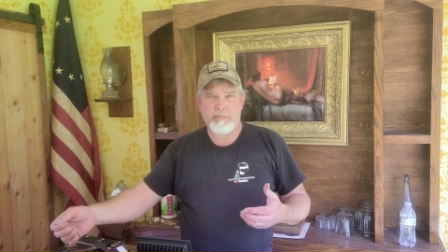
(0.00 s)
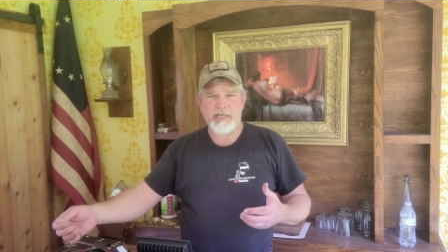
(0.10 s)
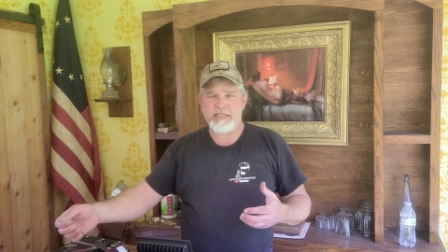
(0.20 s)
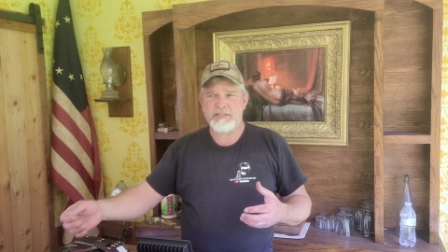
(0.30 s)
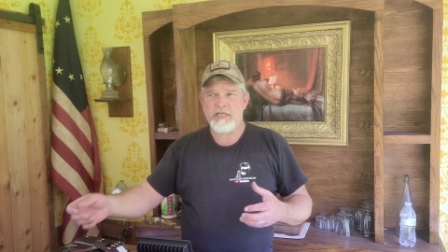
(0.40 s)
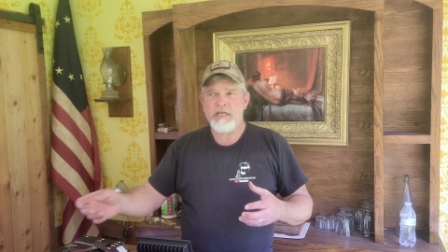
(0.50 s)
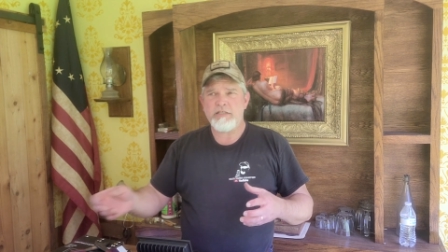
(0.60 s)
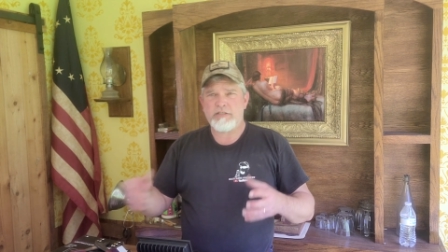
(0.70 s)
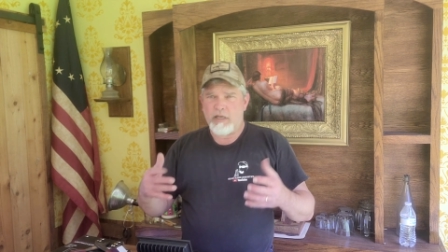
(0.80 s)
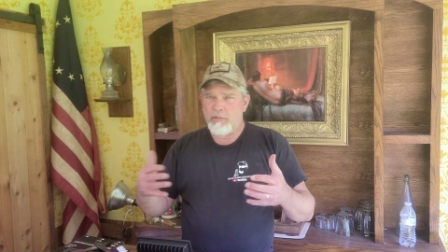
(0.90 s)
because
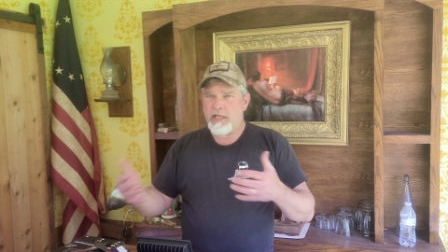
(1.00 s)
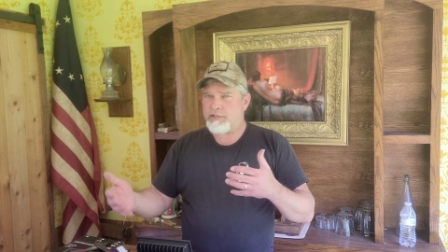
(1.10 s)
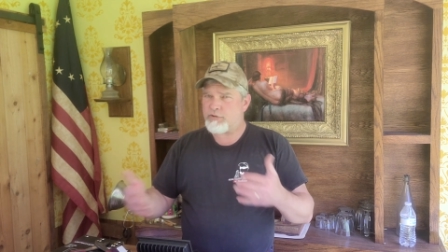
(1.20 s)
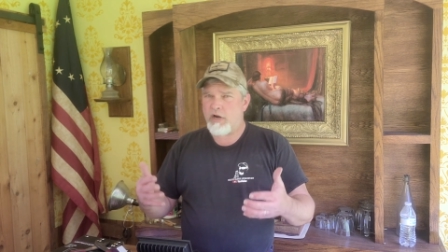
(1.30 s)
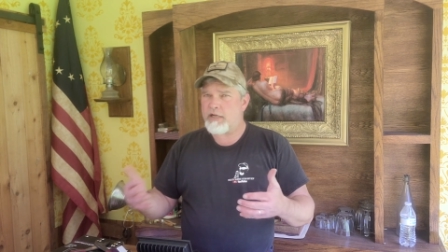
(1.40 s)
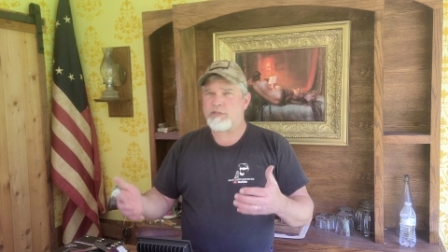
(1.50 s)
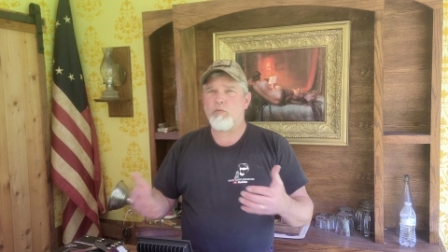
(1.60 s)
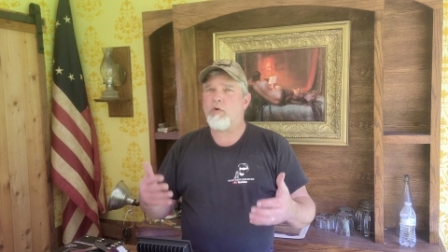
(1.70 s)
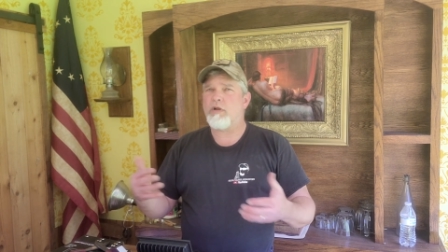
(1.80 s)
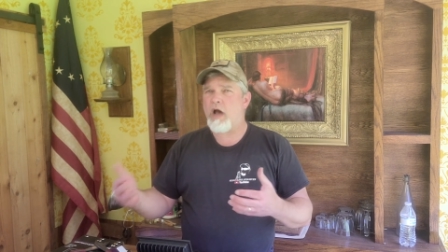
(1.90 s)
some electronics
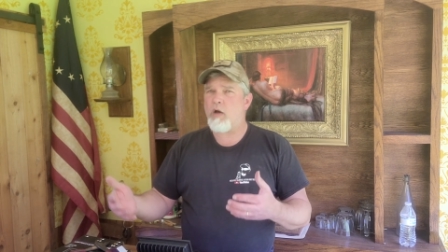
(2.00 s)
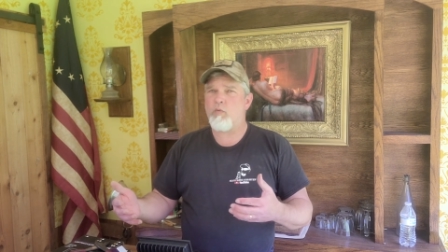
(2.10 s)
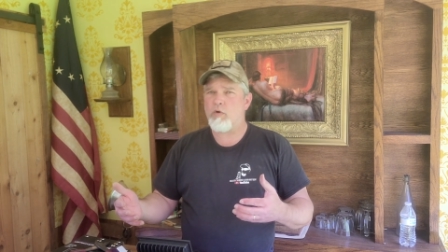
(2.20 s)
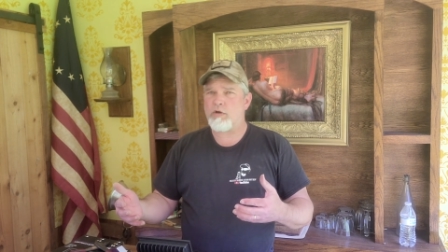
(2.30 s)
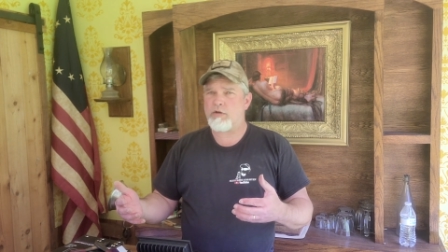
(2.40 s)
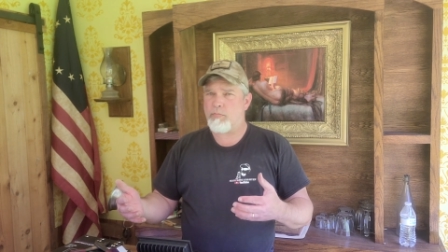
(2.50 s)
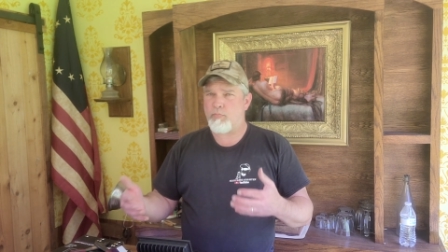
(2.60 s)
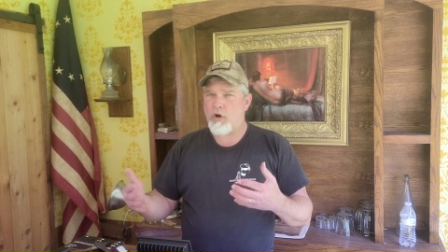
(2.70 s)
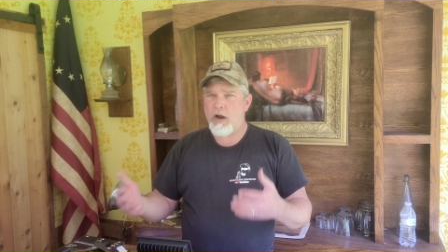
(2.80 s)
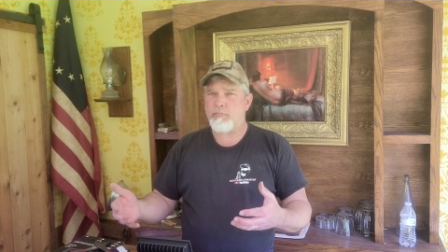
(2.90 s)
will not work
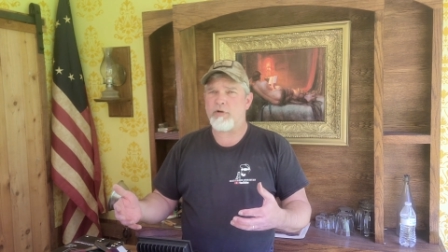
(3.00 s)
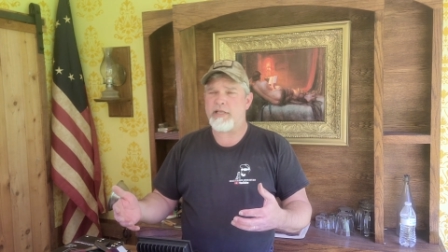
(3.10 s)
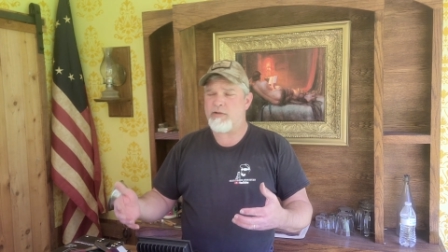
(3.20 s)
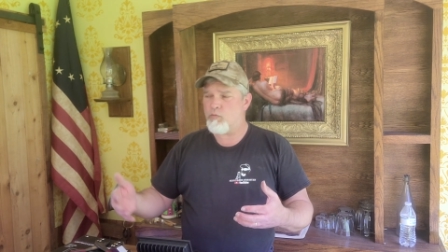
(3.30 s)
properly